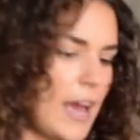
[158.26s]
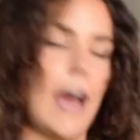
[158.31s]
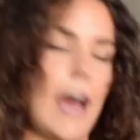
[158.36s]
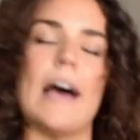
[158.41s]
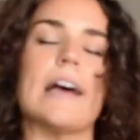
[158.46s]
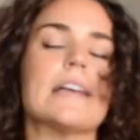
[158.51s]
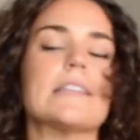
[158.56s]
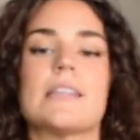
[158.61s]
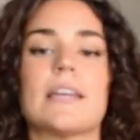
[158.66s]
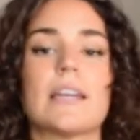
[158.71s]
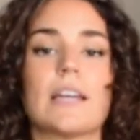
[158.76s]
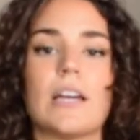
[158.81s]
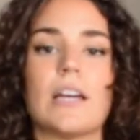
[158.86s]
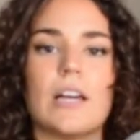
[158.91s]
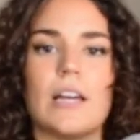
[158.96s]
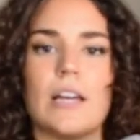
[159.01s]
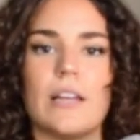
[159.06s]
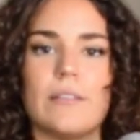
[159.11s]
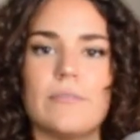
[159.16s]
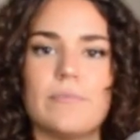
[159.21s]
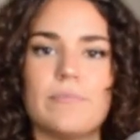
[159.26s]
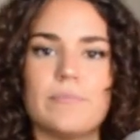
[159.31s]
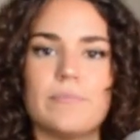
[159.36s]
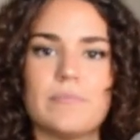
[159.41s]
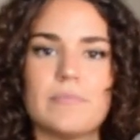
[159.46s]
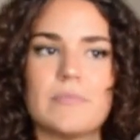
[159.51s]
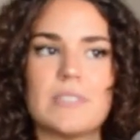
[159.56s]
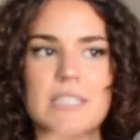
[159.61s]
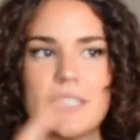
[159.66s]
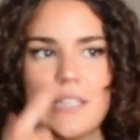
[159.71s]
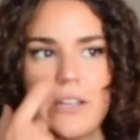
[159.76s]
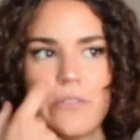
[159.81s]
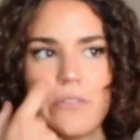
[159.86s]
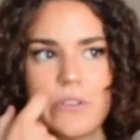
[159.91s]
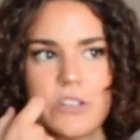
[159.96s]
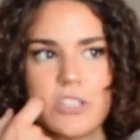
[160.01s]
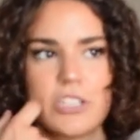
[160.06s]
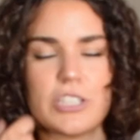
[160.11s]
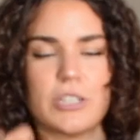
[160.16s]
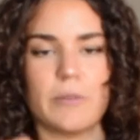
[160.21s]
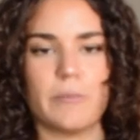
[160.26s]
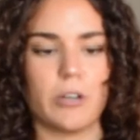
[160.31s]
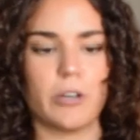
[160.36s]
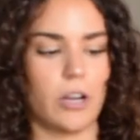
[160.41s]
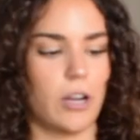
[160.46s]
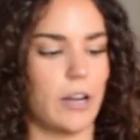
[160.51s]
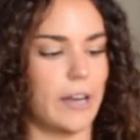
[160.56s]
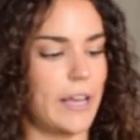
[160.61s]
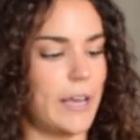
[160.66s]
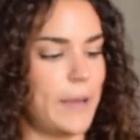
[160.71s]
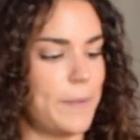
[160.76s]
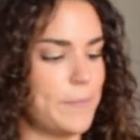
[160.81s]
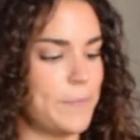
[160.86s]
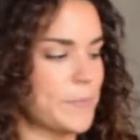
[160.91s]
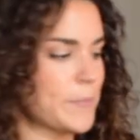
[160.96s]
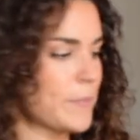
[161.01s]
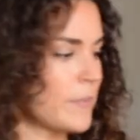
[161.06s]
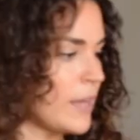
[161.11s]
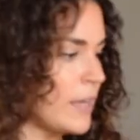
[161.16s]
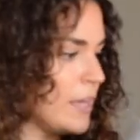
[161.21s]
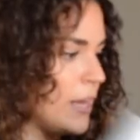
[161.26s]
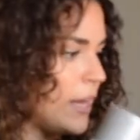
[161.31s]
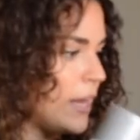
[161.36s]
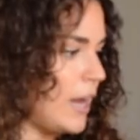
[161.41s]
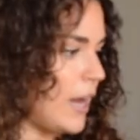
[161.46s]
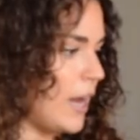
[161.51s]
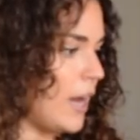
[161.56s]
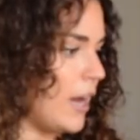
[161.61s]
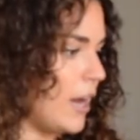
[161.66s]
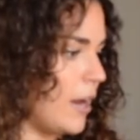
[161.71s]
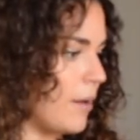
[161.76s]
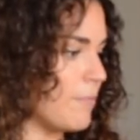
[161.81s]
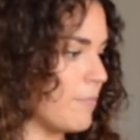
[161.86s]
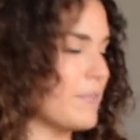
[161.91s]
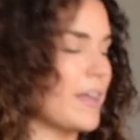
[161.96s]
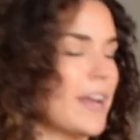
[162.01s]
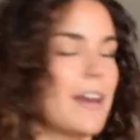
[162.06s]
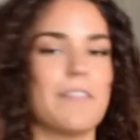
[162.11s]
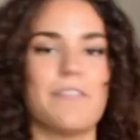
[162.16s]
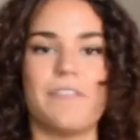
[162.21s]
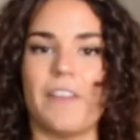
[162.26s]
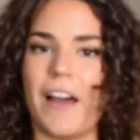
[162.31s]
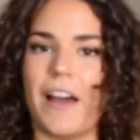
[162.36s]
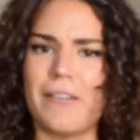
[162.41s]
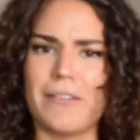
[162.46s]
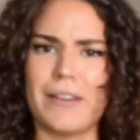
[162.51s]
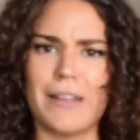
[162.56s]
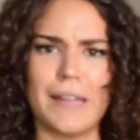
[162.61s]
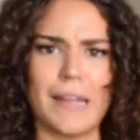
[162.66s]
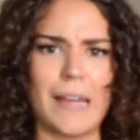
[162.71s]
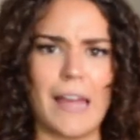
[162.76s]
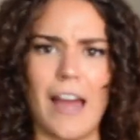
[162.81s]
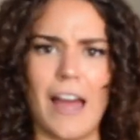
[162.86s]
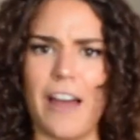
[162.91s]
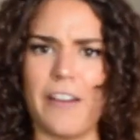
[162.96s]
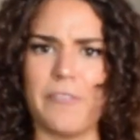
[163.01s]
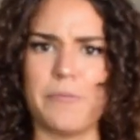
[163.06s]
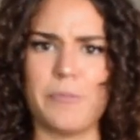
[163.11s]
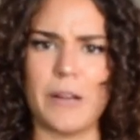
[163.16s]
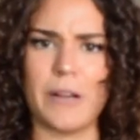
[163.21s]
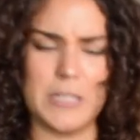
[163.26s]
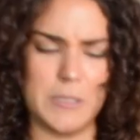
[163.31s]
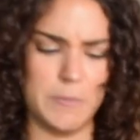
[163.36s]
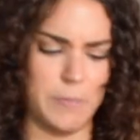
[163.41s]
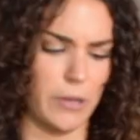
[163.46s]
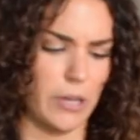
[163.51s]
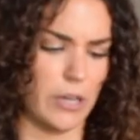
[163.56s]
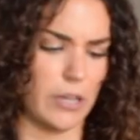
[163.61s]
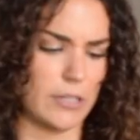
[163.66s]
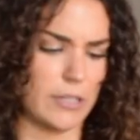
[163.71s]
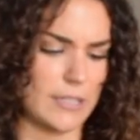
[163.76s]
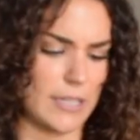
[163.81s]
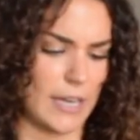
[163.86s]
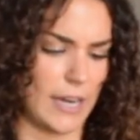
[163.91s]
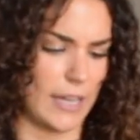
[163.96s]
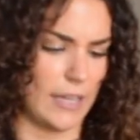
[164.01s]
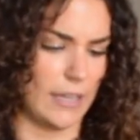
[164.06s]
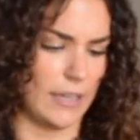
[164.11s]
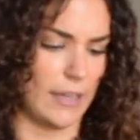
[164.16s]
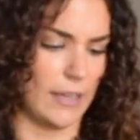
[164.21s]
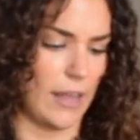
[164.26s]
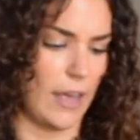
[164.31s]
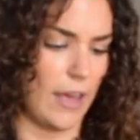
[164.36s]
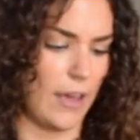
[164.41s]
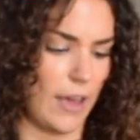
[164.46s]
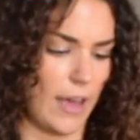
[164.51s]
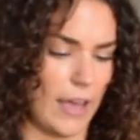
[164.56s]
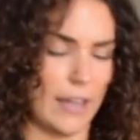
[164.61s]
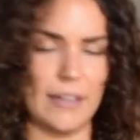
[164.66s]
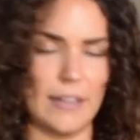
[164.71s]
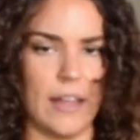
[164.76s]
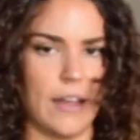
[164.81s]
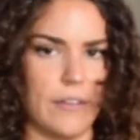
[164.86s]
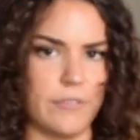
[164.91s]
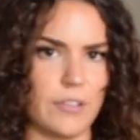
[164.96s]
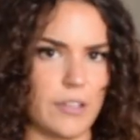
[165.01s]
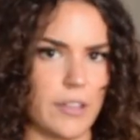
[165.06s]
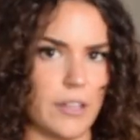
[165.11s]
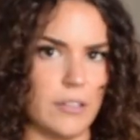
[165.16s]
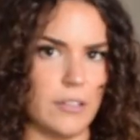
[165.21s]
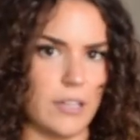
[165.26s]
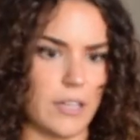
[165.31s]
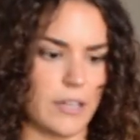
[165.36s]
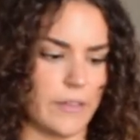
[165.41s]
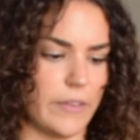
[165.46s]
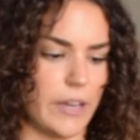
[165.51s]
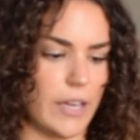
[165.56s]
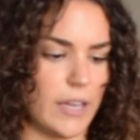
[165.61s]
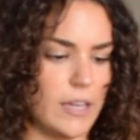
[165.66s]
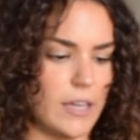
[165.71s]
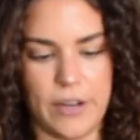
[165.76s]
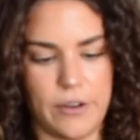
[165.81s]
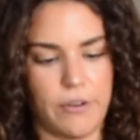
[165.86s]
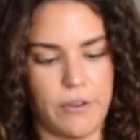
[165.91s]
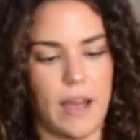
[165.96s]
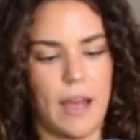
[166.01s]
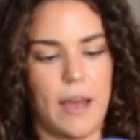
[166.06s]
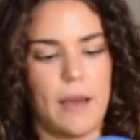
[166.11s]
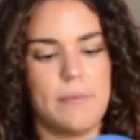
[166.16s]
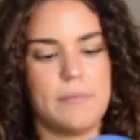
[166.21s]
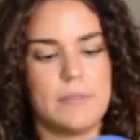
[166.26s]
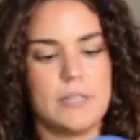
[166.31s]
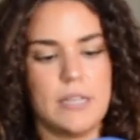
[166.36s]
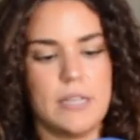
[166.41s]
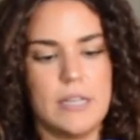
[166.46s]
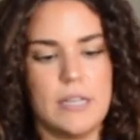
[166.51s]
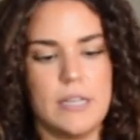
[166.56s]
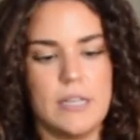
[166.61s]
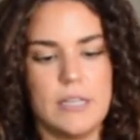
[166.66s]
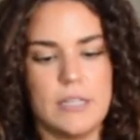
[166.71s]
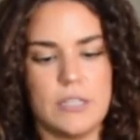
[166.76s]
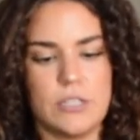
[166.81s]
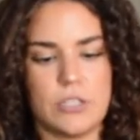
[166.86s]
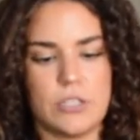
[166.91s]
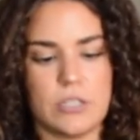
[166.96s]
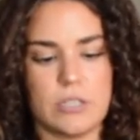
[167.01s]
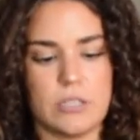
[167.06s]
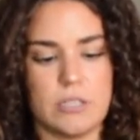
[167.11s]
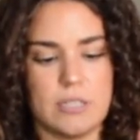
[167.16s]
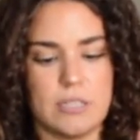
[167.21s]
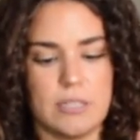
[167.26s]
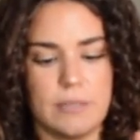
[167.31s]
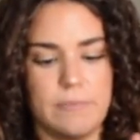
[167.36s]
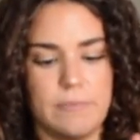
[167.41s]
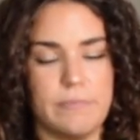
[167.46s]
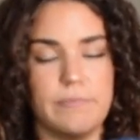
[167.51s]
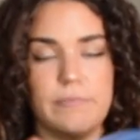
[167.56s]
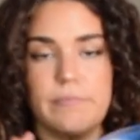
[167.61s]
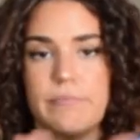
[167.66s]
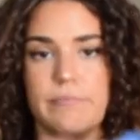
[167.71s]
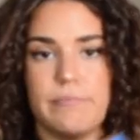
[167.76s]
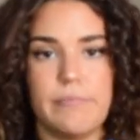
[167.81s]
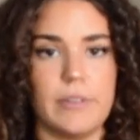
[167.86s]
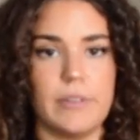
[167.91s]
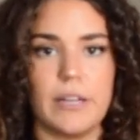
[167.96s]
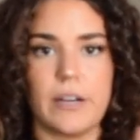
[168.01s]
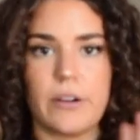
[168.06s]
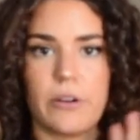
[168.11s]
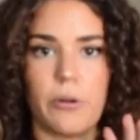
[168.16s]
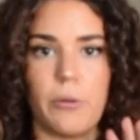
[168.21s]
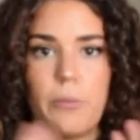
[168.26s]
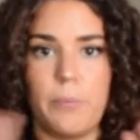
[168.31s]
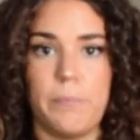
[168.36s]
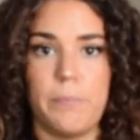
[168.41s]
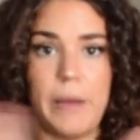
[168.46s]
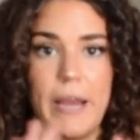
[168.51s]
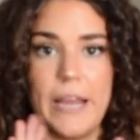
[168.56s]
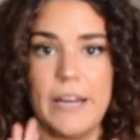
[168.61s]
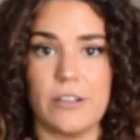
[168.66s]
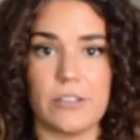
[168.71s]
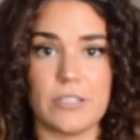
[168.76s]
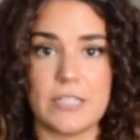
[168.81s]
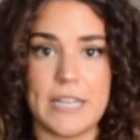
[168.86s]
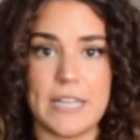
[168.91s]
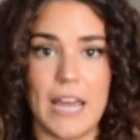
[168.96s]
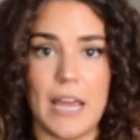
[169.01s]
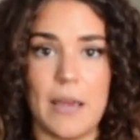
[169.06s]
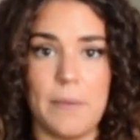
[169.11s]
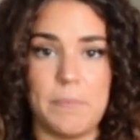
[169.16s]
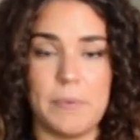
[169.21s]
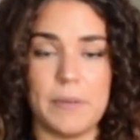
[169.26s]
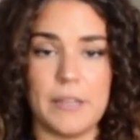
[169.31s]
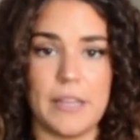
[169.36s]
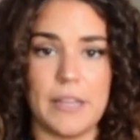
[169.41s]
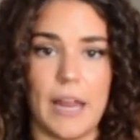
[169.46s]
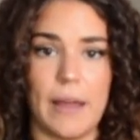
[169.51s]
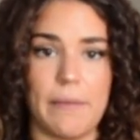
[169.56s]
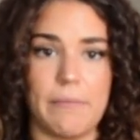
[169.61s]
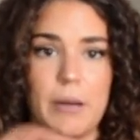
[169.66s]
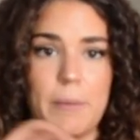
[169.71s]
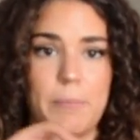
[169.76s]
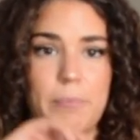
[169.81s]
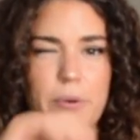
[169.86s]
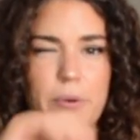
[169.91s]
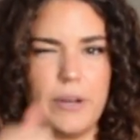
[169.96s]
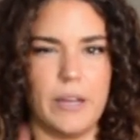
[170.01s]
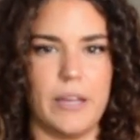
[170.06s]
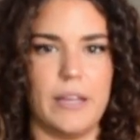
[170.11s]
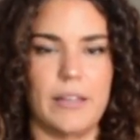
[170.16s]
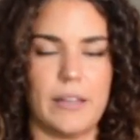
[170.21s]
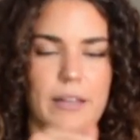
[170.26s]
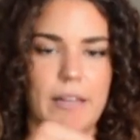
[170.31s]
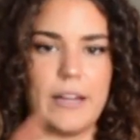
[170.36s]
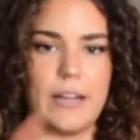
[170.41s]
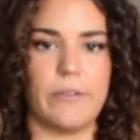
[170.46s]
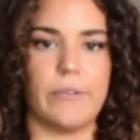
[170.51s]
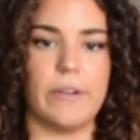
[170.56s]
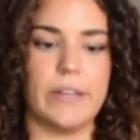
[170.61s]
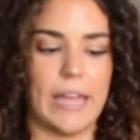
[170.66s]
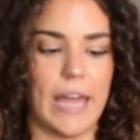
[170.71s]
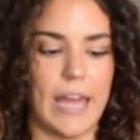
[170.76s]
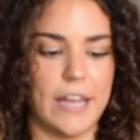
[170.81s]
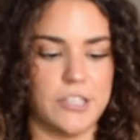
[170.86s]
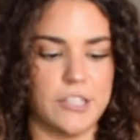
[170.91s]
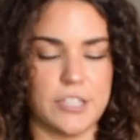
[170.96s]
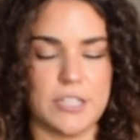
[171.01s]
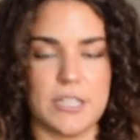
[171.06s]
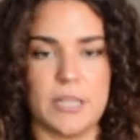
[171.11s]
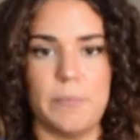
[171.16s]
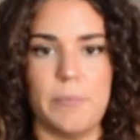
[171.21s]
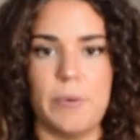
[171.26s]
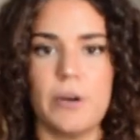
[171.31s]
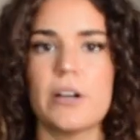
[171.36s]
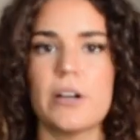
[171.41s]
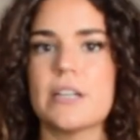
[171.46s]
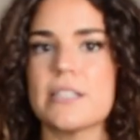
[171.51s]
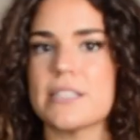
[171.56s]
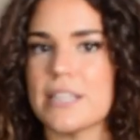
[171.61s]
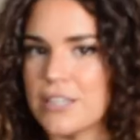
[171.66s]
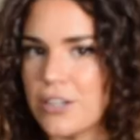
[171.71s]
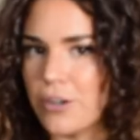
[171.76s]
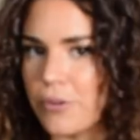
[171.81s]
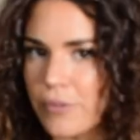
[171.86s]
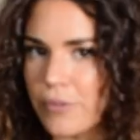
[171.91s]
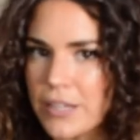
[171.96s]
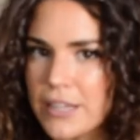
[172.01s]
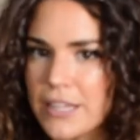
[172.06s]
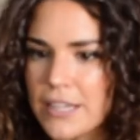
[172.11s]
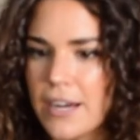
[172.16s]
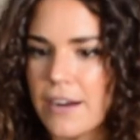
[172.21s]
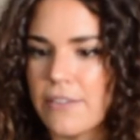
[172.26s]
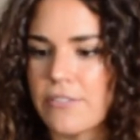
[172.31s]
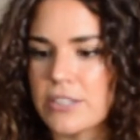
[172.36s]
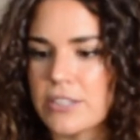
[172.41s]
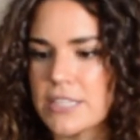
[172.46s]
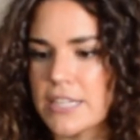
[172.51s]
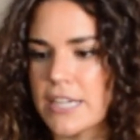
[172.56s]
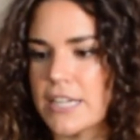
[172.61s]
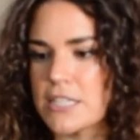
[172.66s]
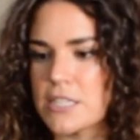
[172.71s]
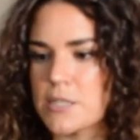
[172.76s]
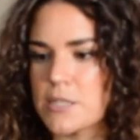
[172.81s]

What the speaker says: has like a silver shimmer on it that I found at like Half Price Books, and I loved the look of it. I grabbed just some literal painter's tape that I'm going to put like around the edges of the book because I don't want the cover to get